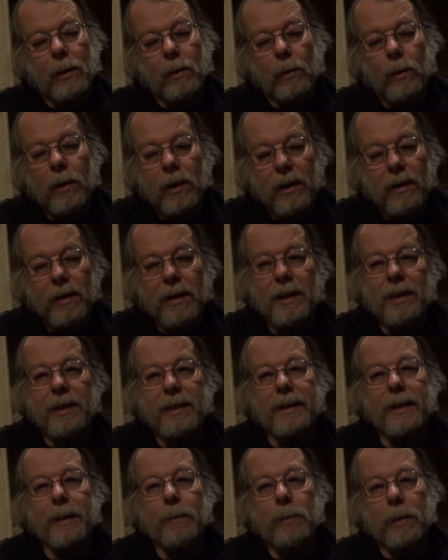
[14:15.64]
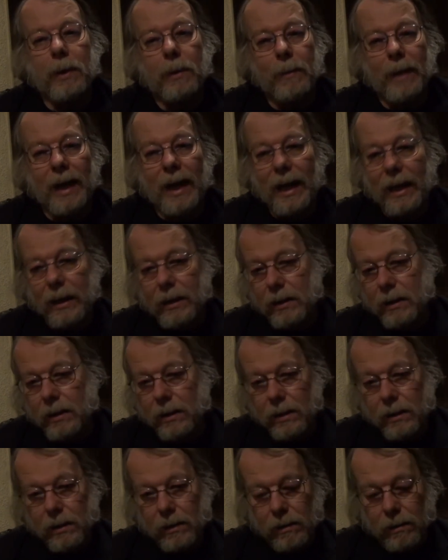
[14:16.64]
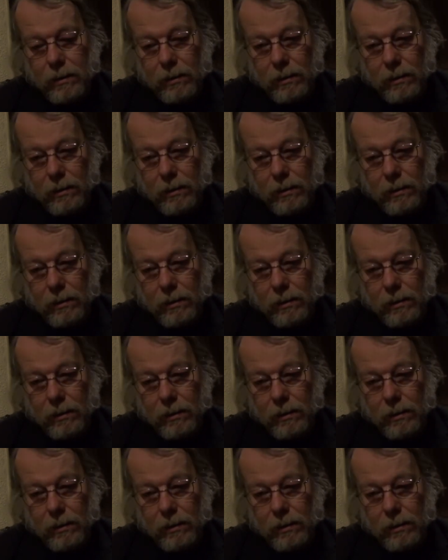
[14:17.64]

Where are the diplomats?